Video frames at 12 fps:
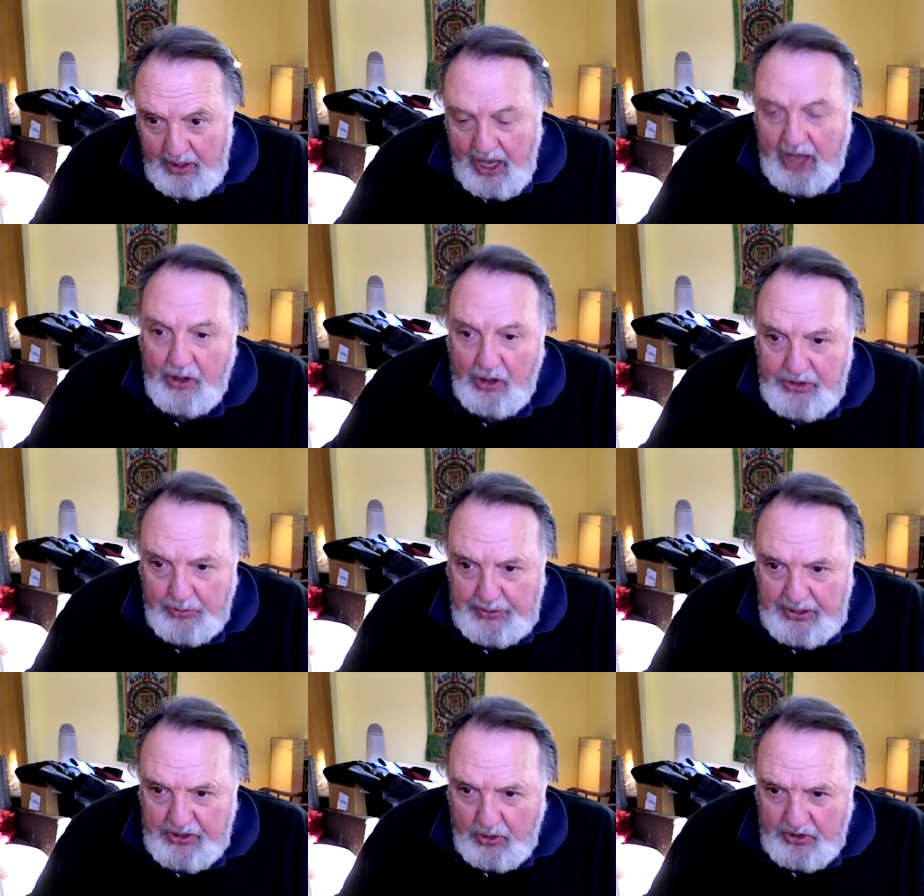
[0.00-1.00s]
and also
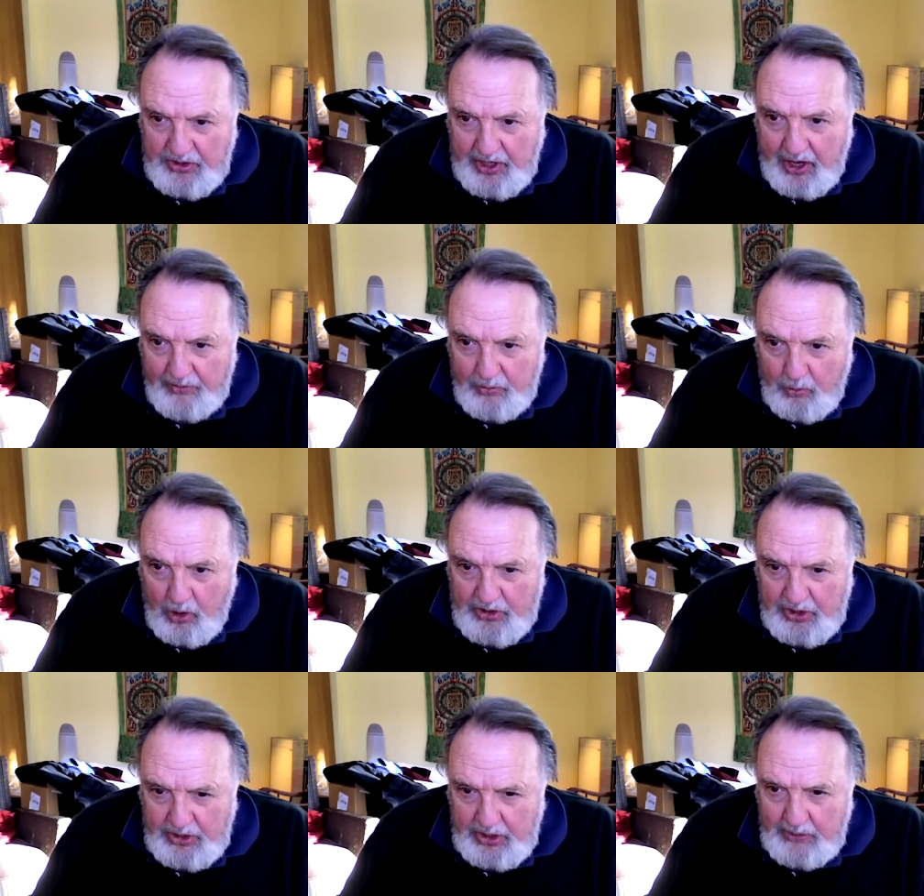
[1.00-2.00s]
Peace Corps staff in
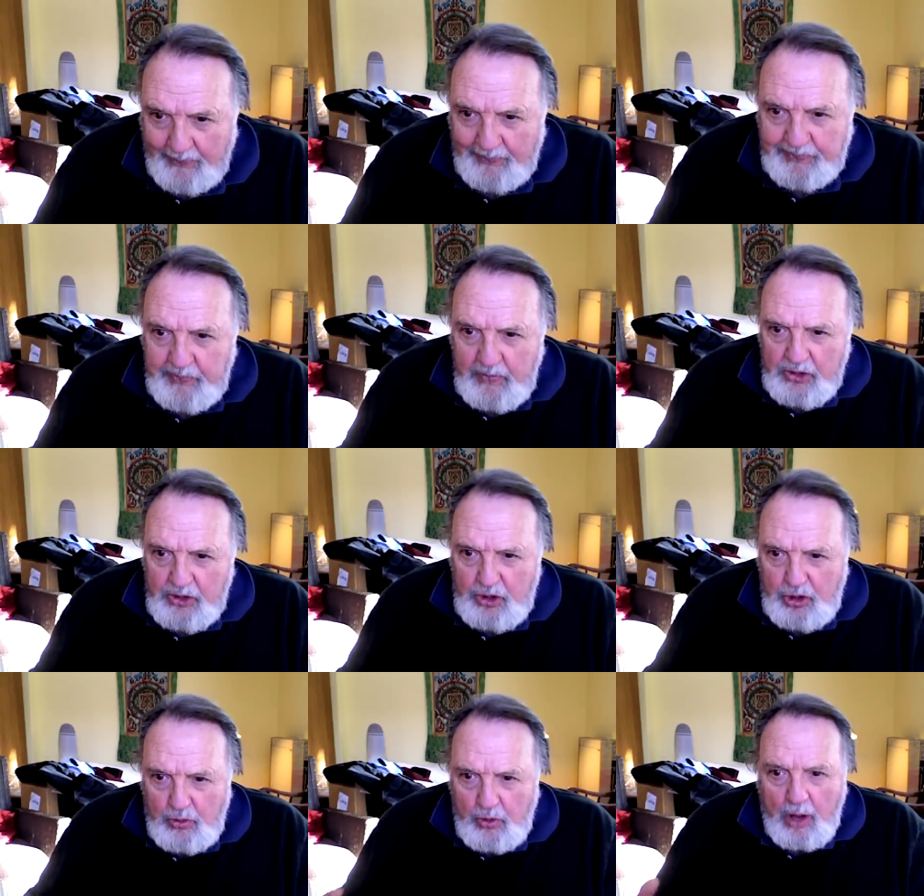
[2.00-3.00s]
Washington
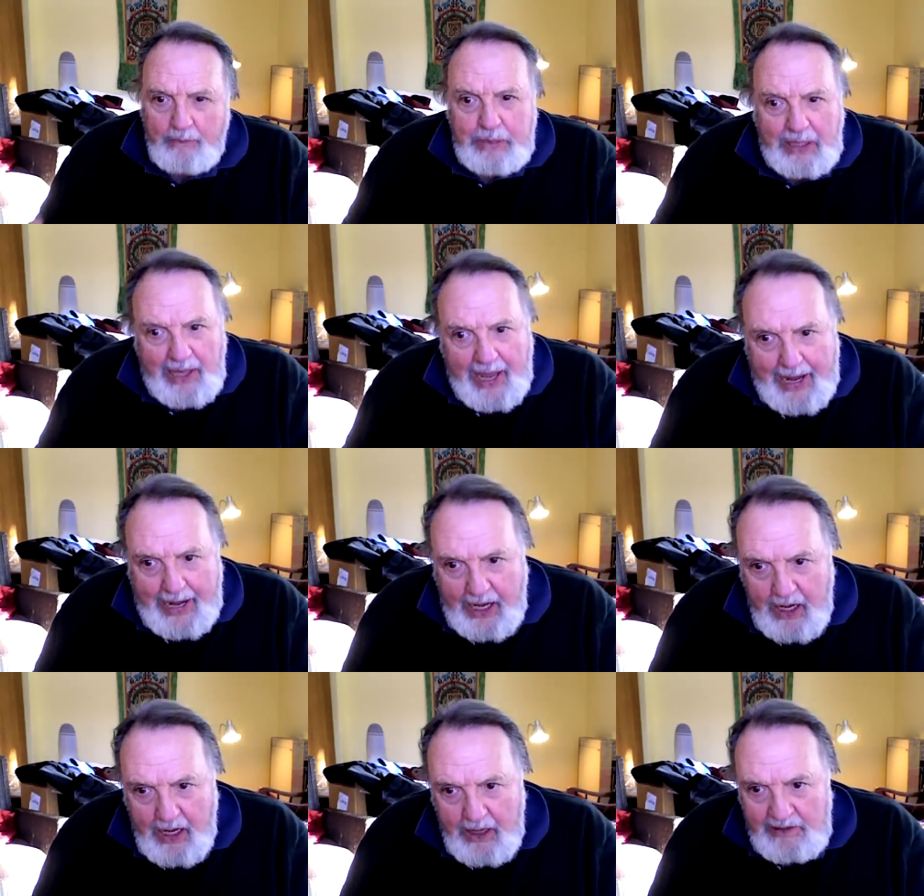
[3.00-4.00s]
to
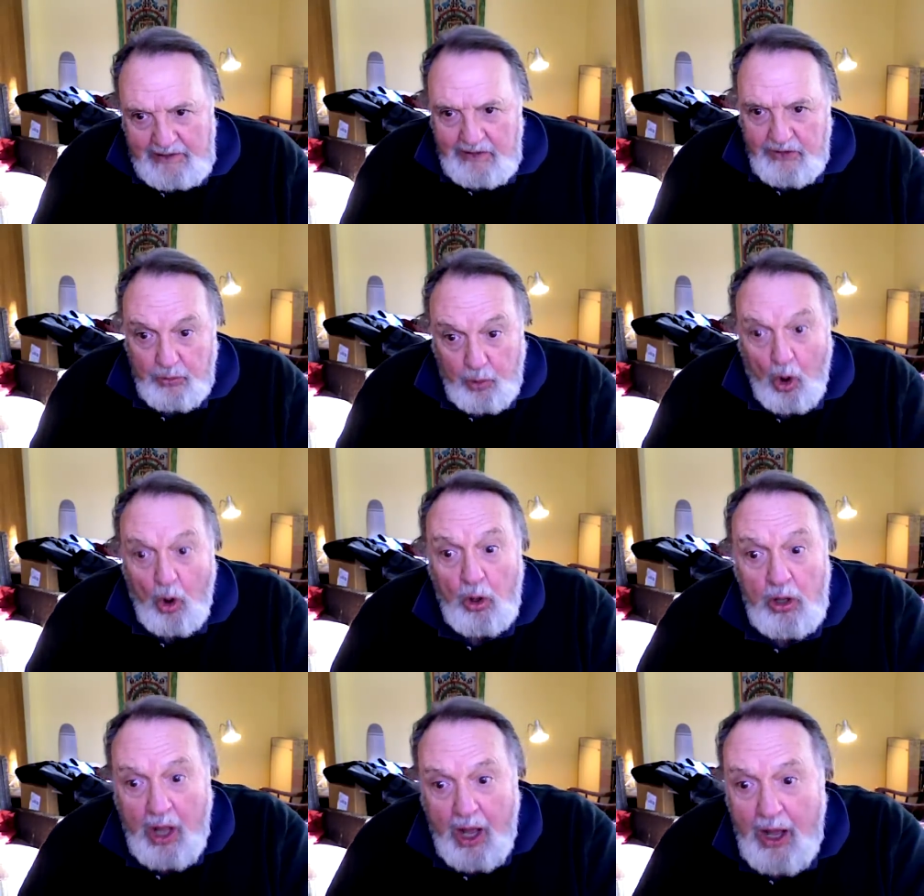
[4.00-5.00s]
play the
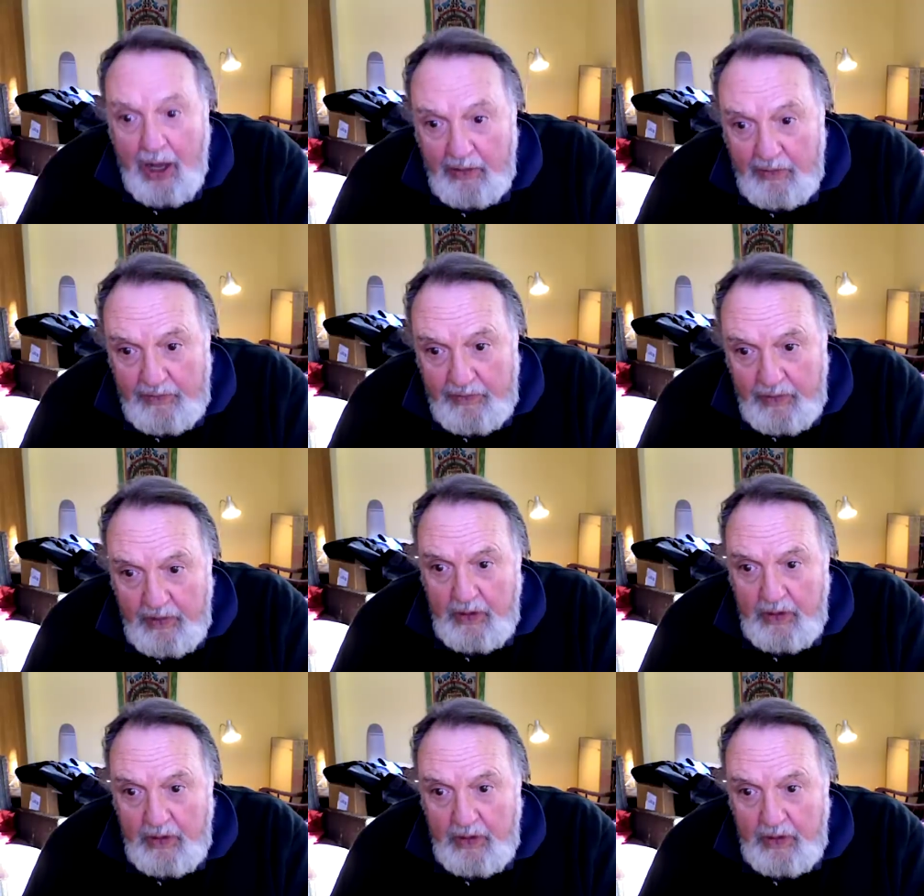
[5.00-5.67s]
role of